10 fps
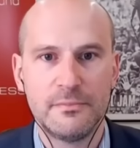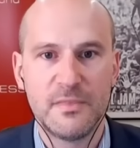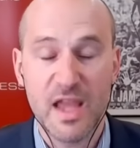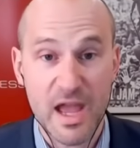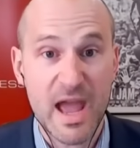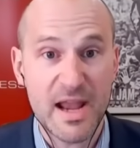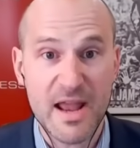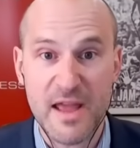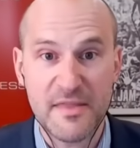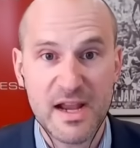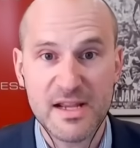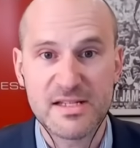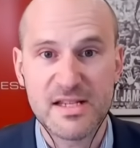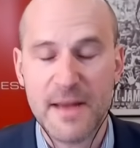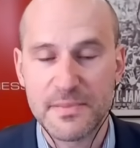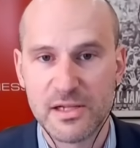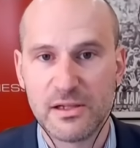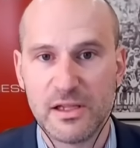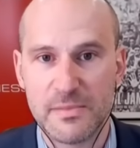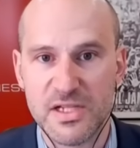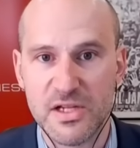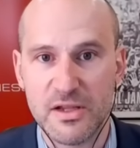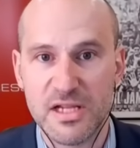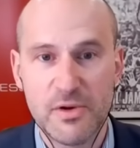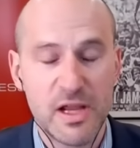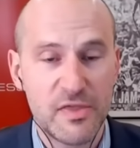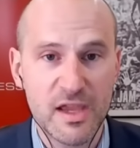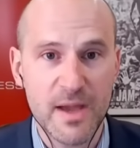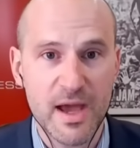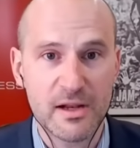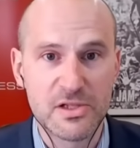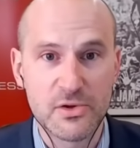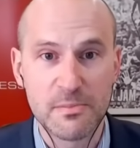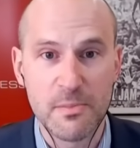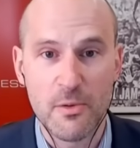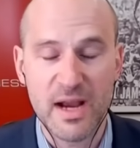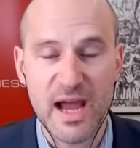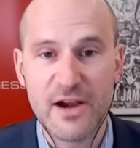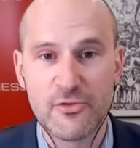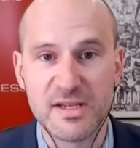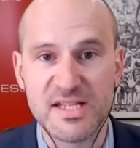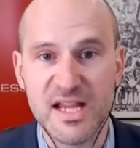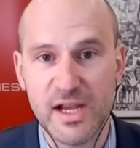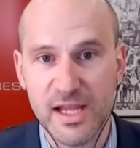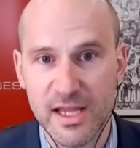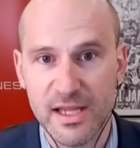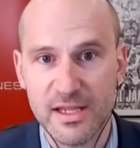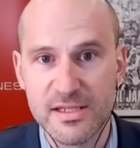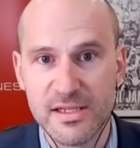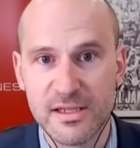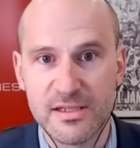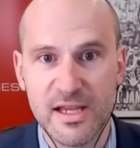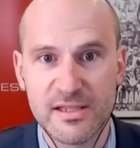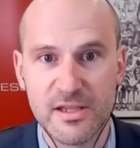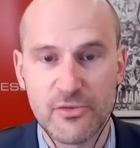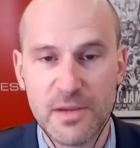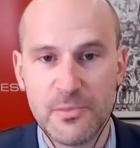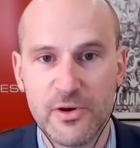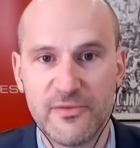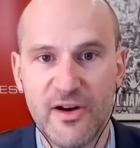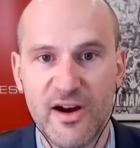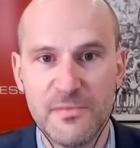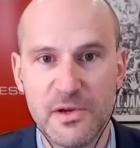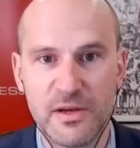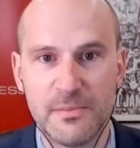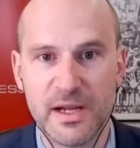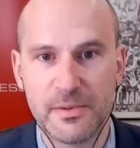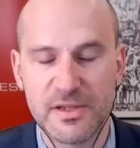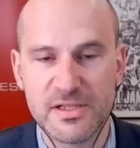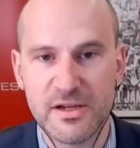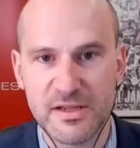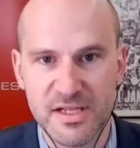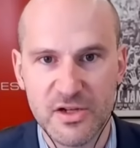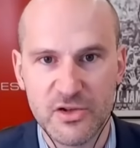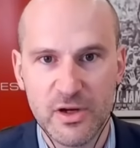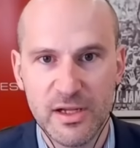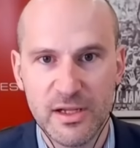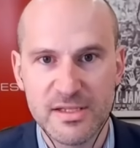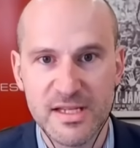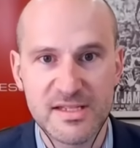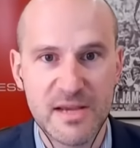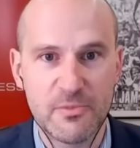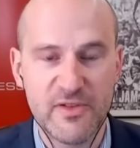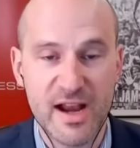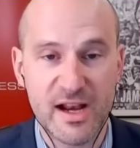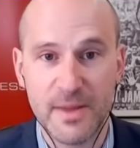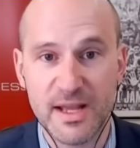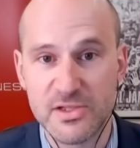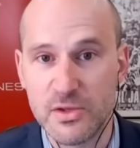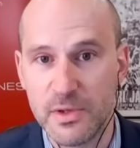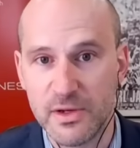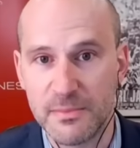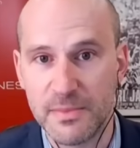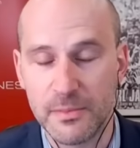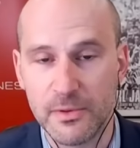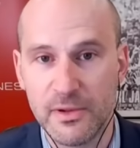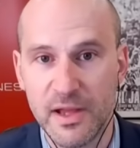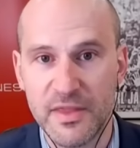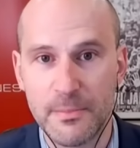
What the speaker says: Yeah, and that is absolutely absurd. So when you think about it, it took Melbourne 170 years to get to 3.5 million people at the turn of the century. Since then, we've added about 2 million people, and the